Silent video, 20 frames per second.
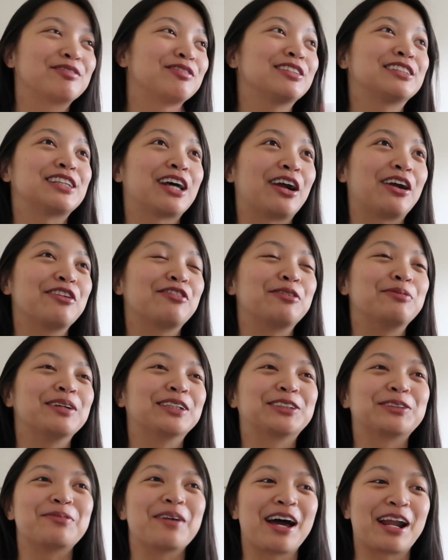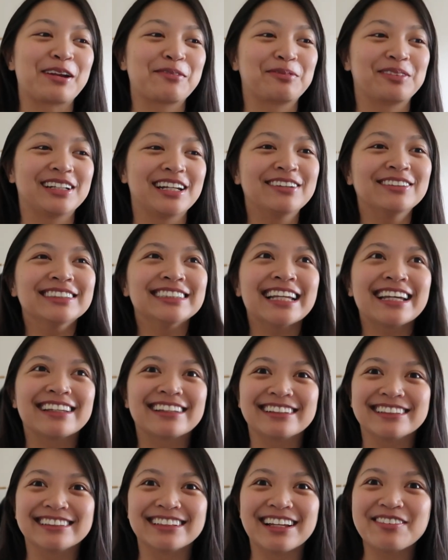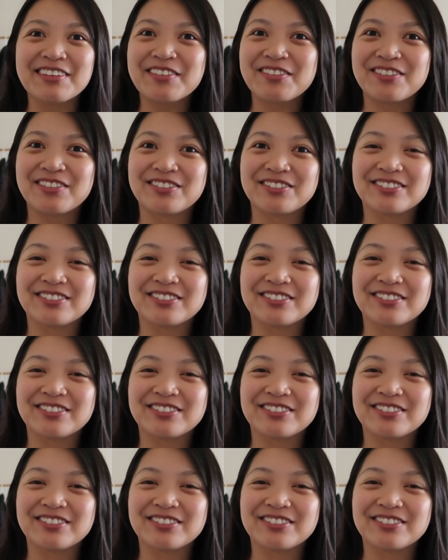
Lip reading: sorry for being dramatic, but it was like love